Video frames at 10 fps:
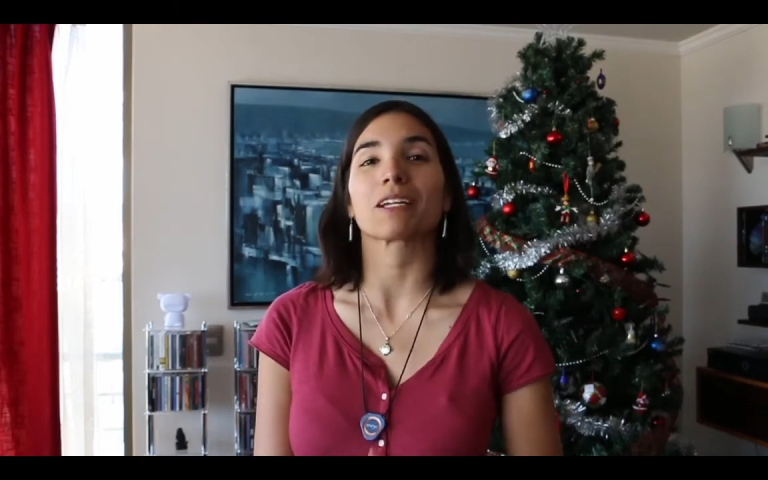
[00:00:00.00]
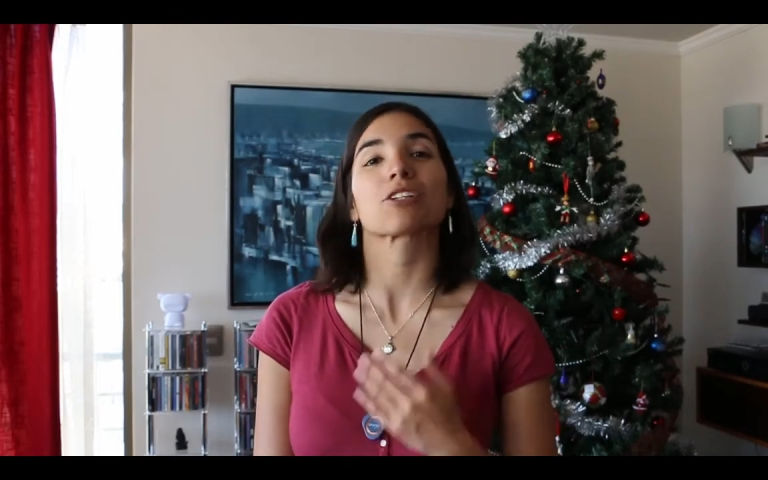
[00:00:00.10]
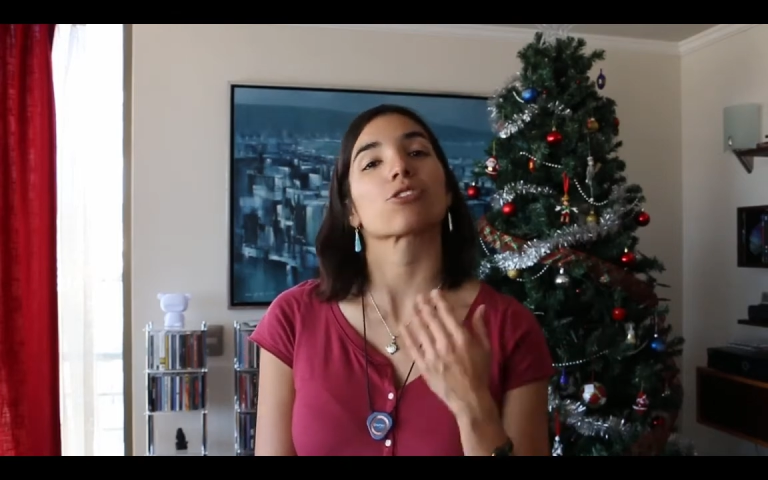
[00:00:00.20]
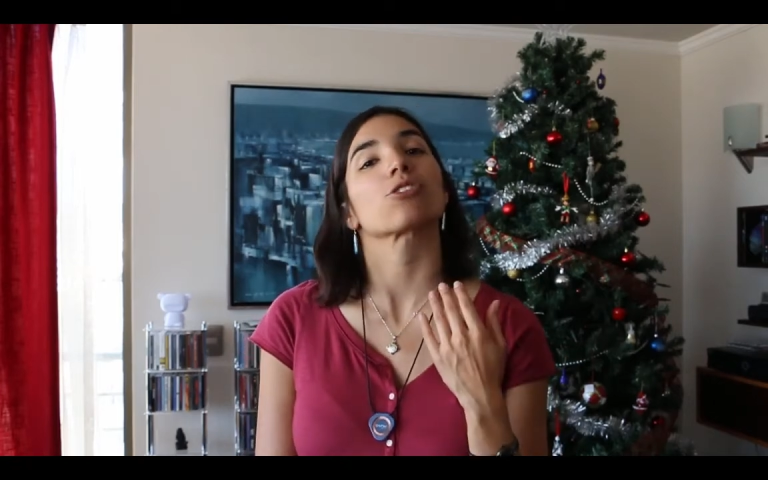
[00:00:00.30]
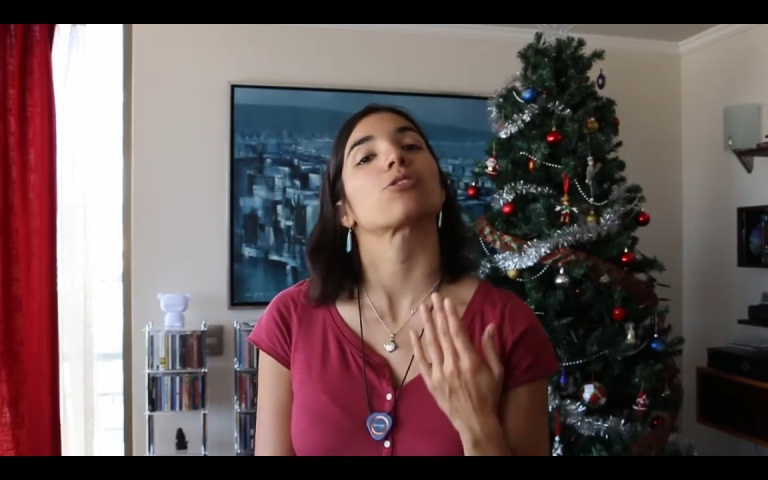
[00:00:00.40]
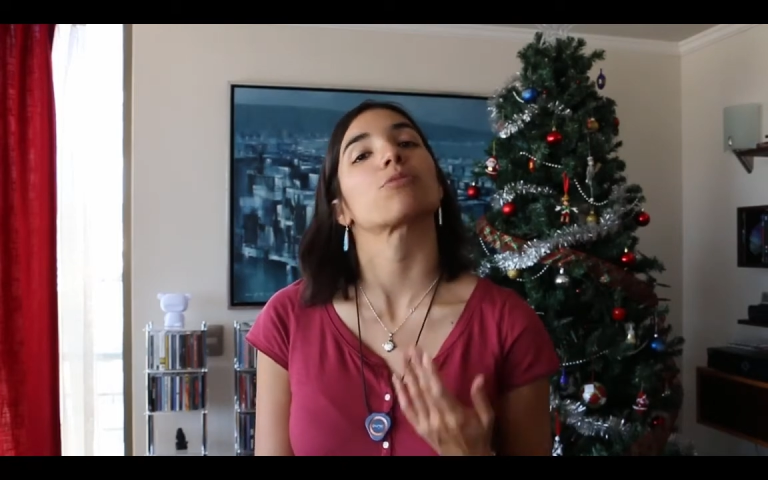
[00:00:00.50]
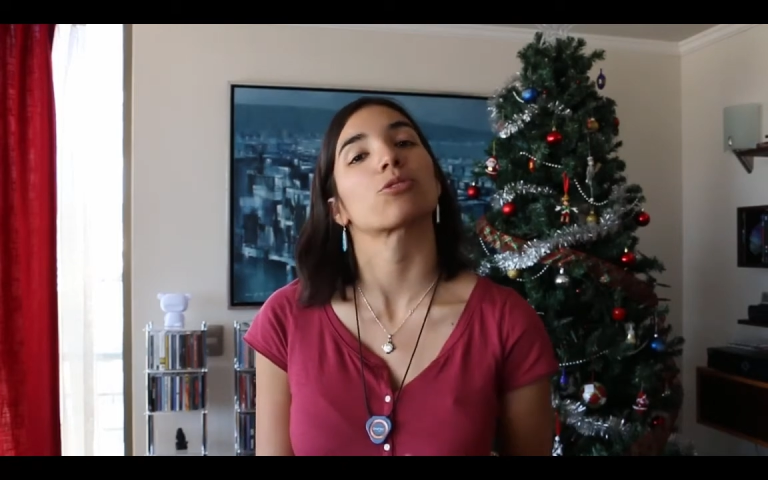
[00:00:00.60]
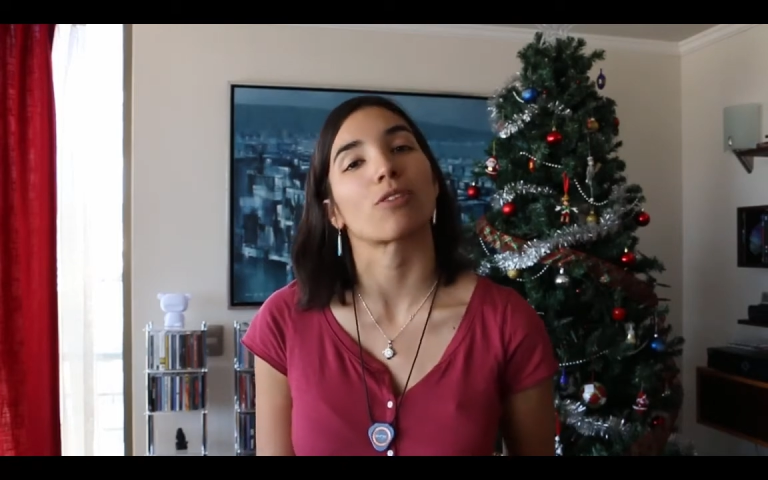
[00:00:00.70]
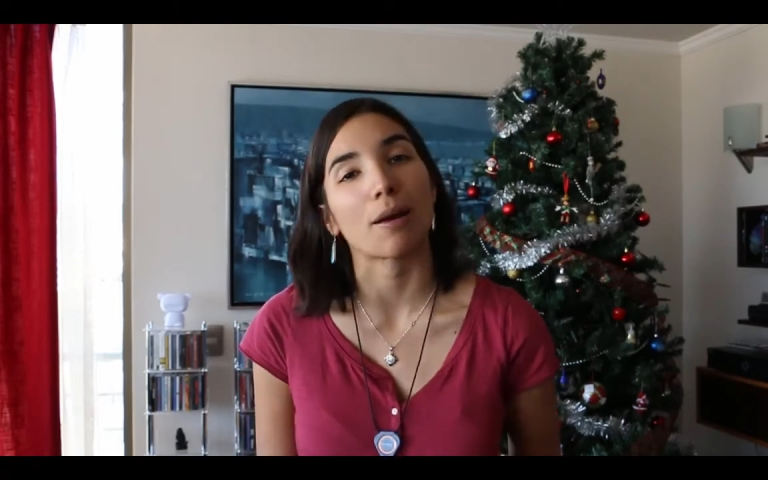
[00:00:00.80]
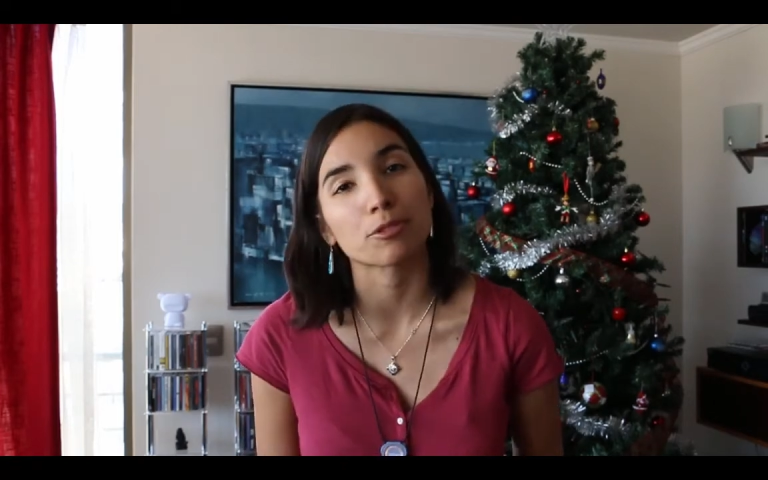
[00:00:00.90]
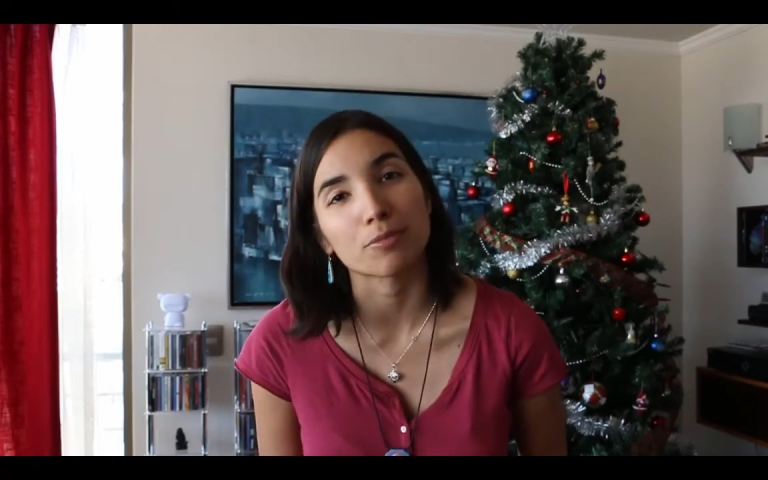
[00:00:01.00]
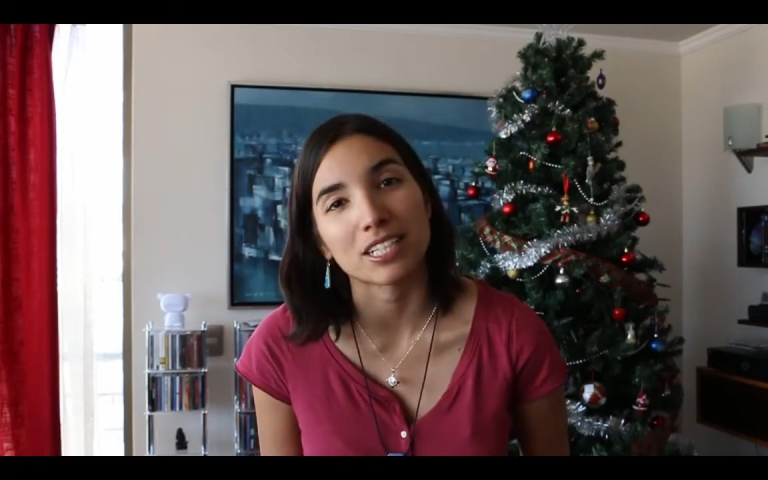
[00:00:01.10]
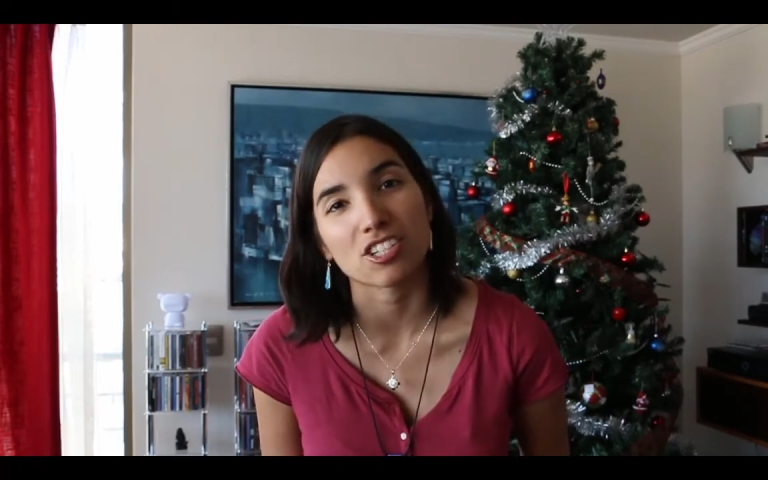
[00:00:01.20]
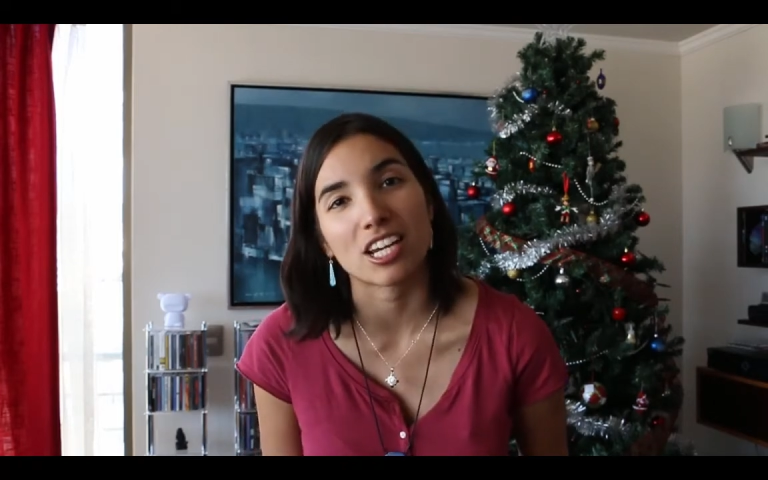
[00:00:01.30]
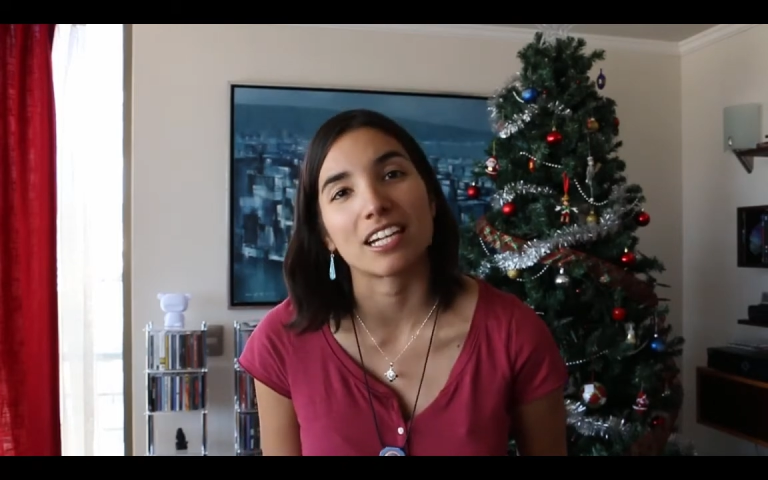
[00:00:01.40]
make sure you subscribe to
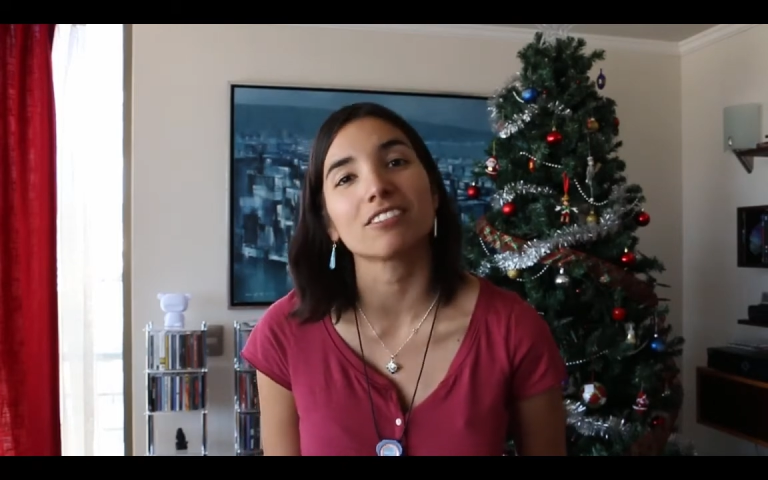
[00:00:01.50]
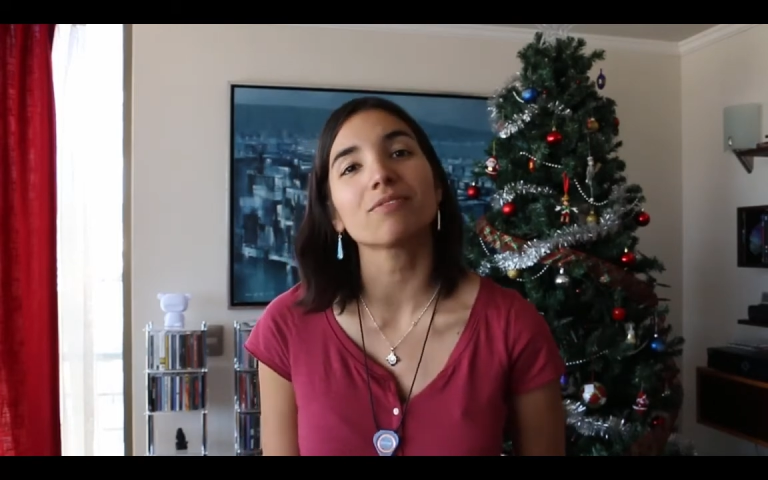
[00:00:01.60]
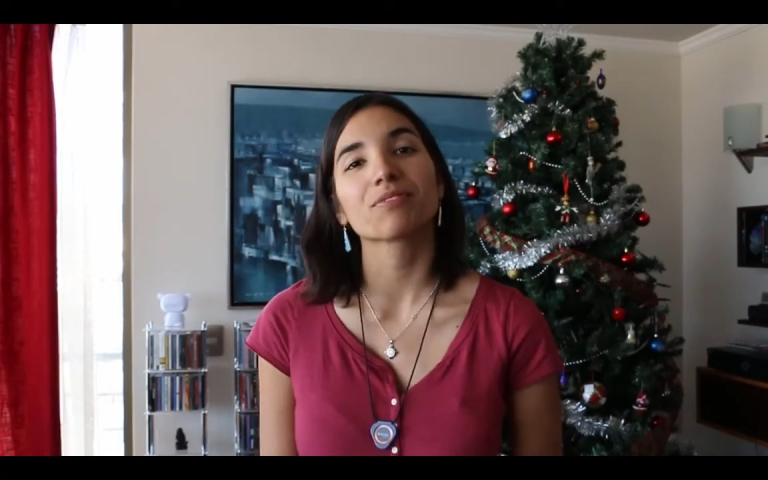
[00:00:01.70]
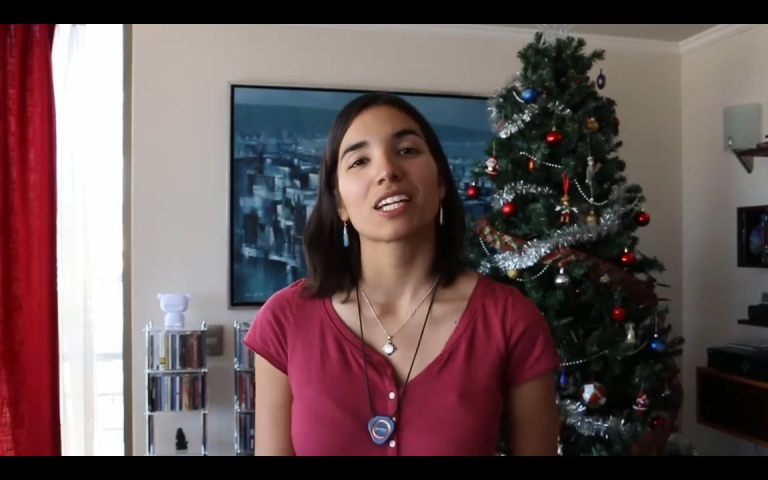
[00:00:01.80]
my channel.